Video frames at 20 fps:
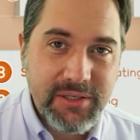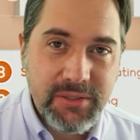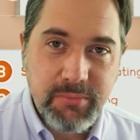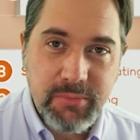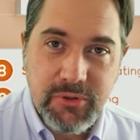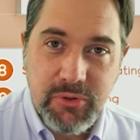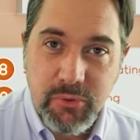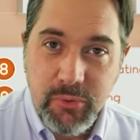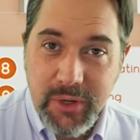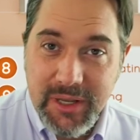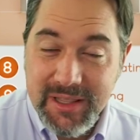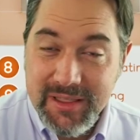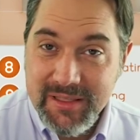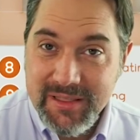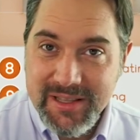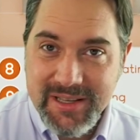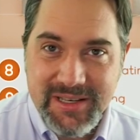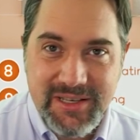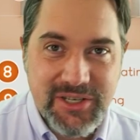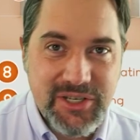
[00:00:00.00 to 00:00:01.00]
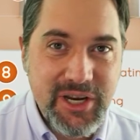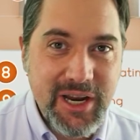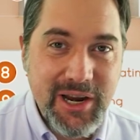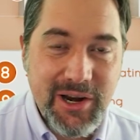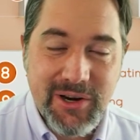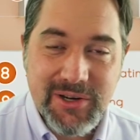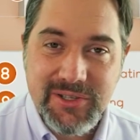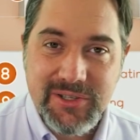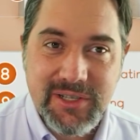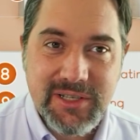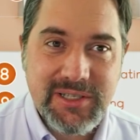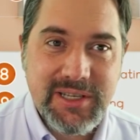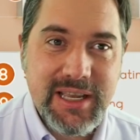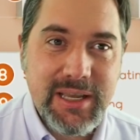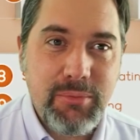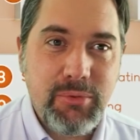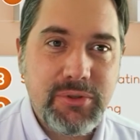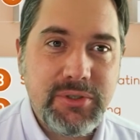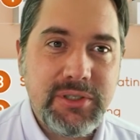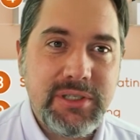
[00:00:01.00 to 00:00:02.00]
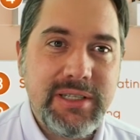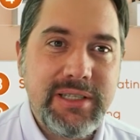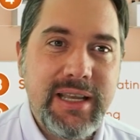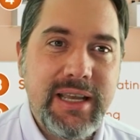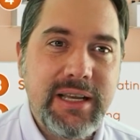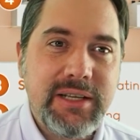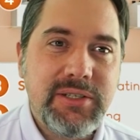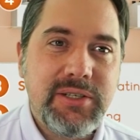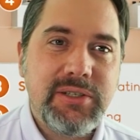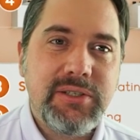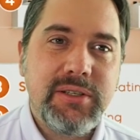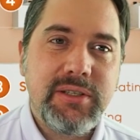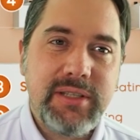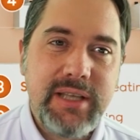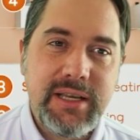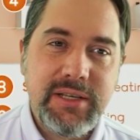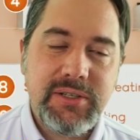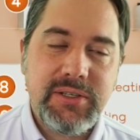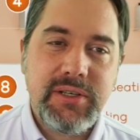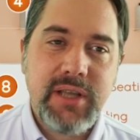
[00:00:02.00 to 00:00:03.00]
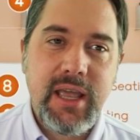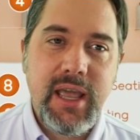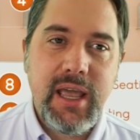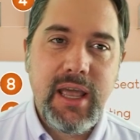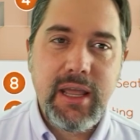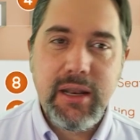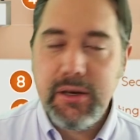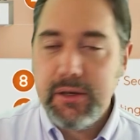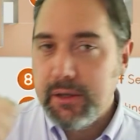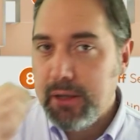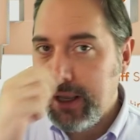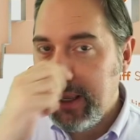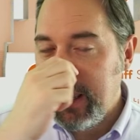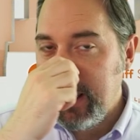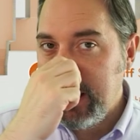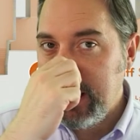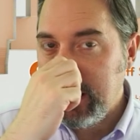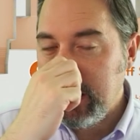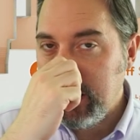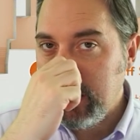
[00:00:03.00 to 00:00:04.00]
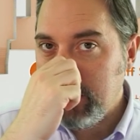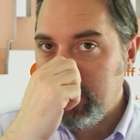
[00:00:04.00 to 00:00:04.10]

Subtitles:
between the chairs and the tables and desks, and an